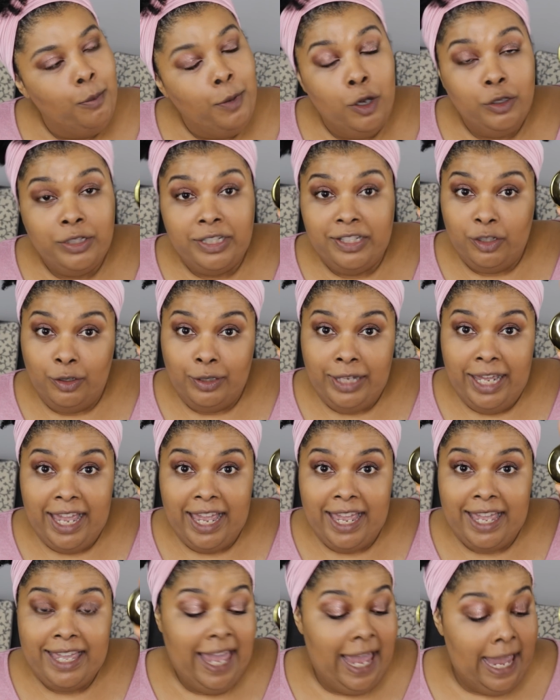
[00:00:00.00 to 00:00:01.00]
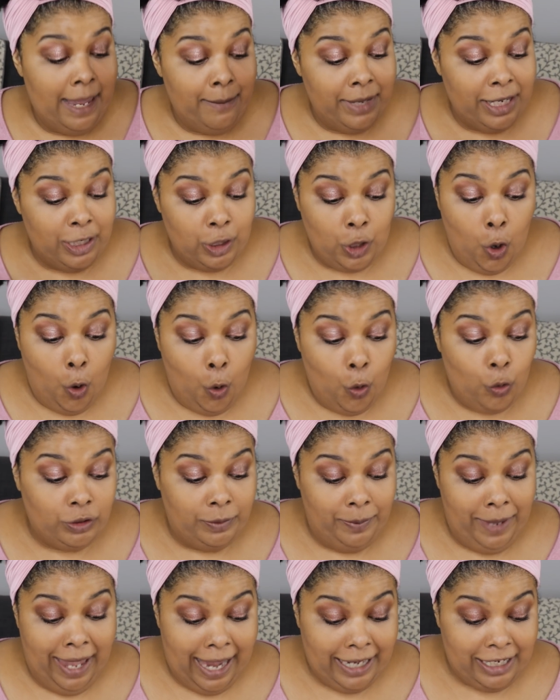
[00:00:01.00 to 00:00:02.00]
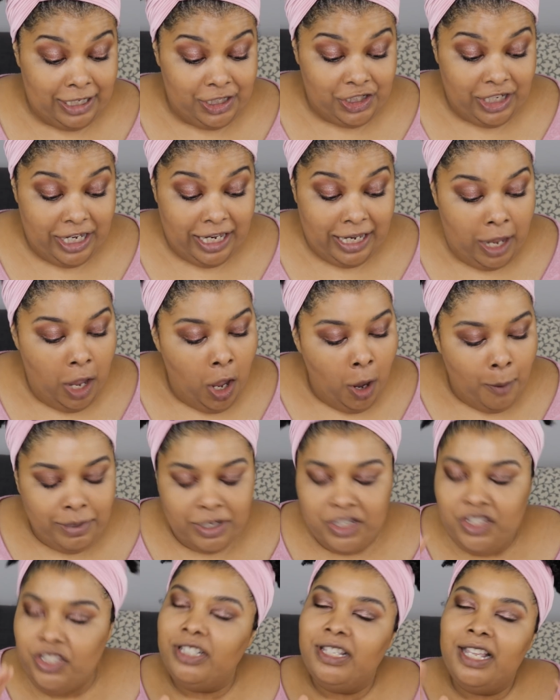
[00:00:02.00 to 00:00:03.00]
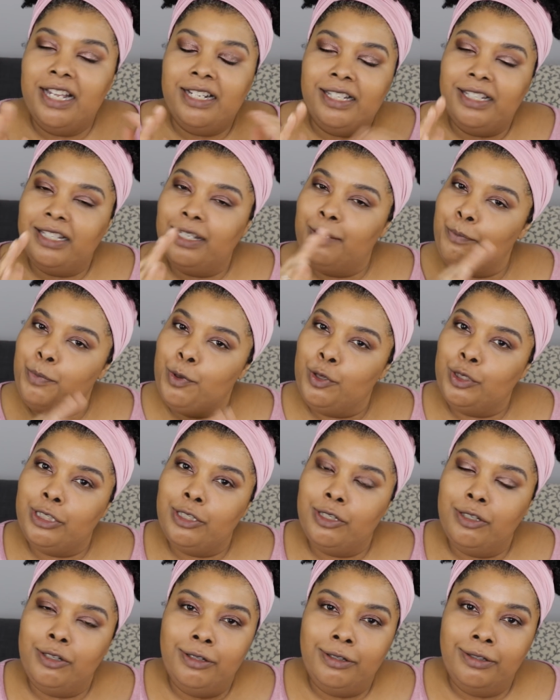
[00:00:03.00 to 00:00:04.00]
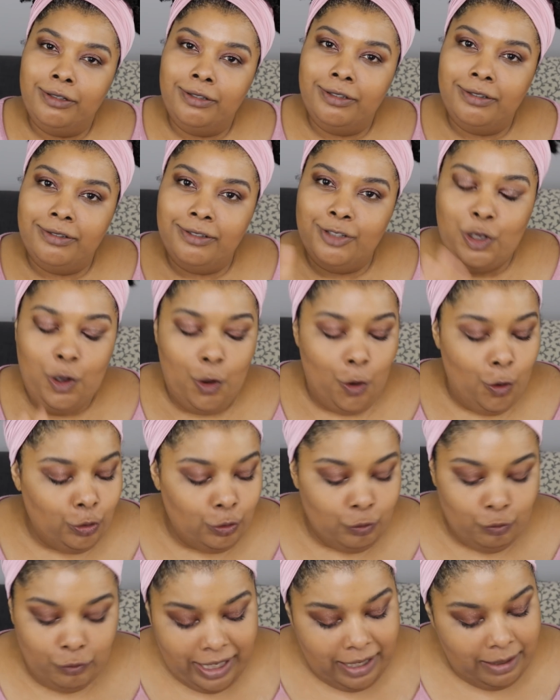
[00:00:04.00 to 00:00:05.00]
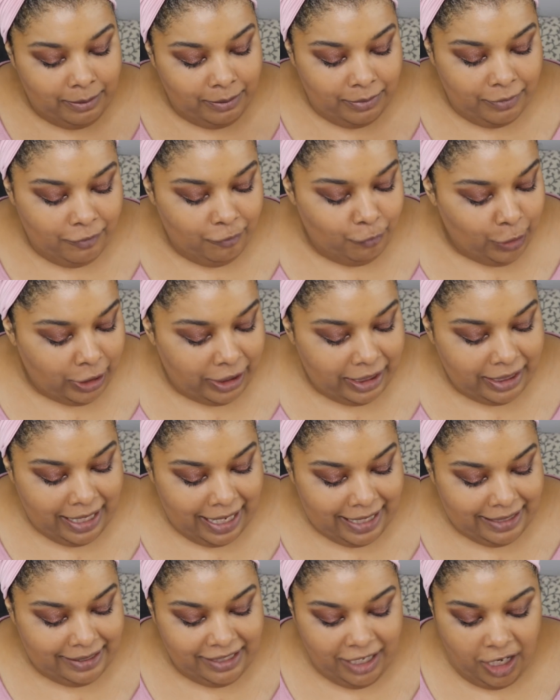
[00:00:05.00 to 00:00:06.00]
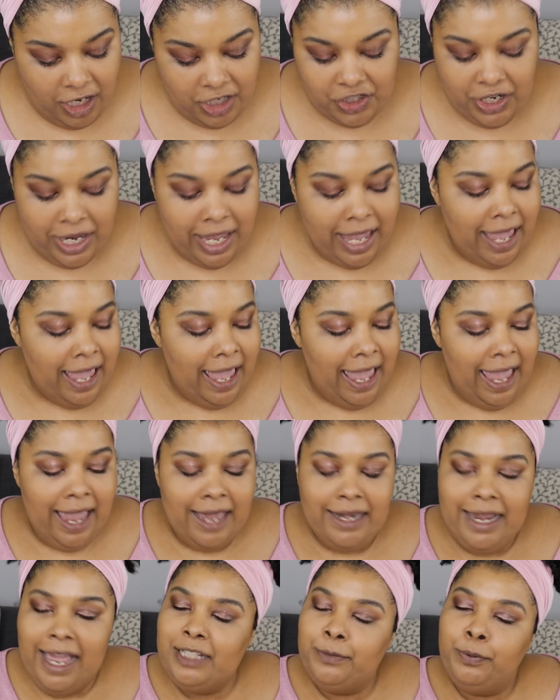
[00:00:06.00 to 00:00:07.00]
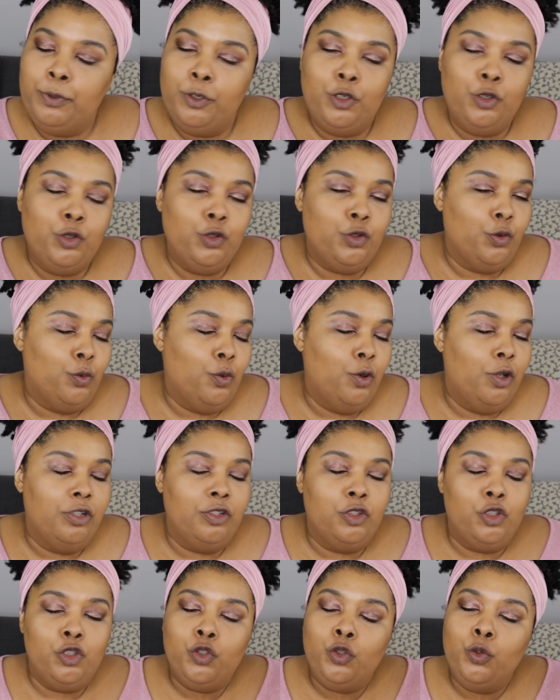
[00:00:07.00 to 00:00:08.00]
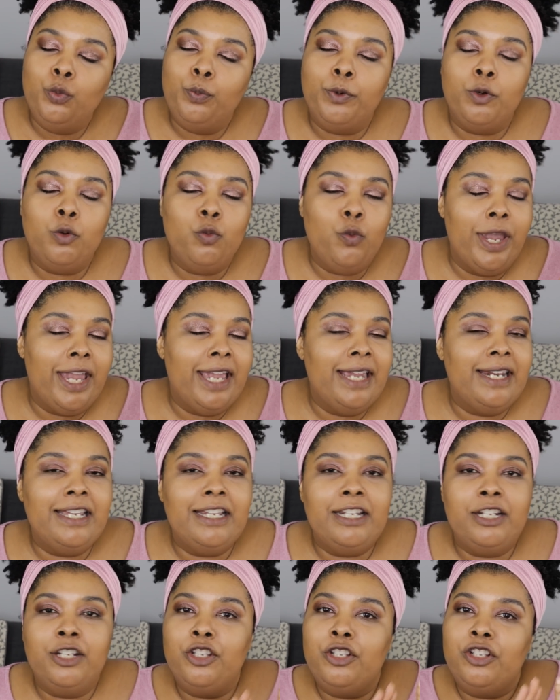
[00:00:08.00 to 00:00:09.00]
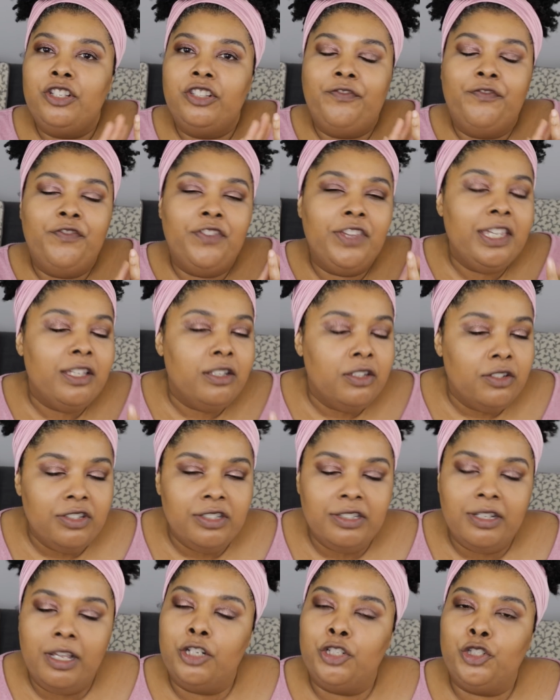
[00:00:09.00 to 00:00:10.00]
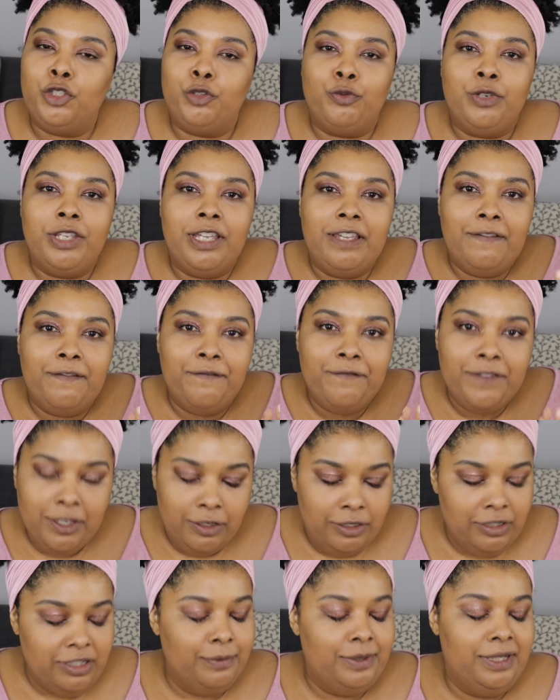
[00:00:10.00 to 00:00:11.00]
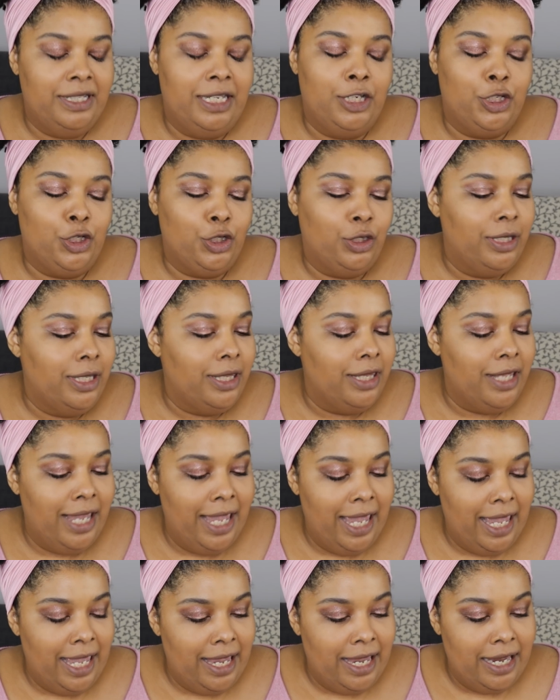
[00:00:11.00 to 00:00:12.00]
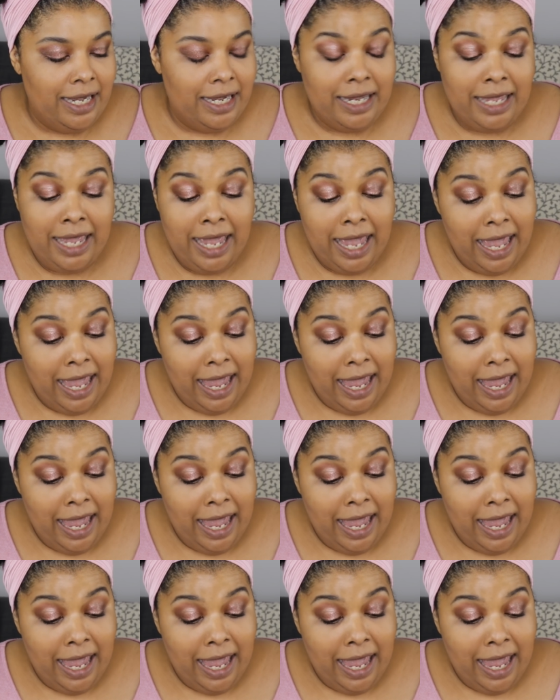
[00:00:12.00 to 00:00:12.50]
Peau de Soleil came in gold packaging, but just that simple little gold rim, really nice touch. And as per usual, super weighted, feels luxury, feels substantial in the hand.